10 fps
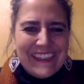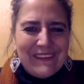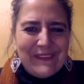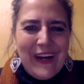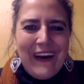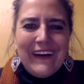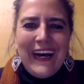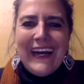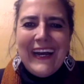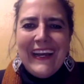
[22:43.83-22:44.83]
Well, okay.
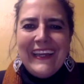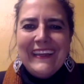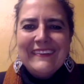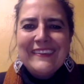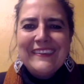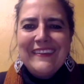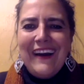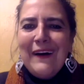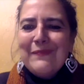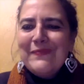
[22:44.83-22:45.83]
I
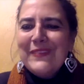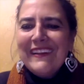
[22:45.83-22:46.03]
stopped the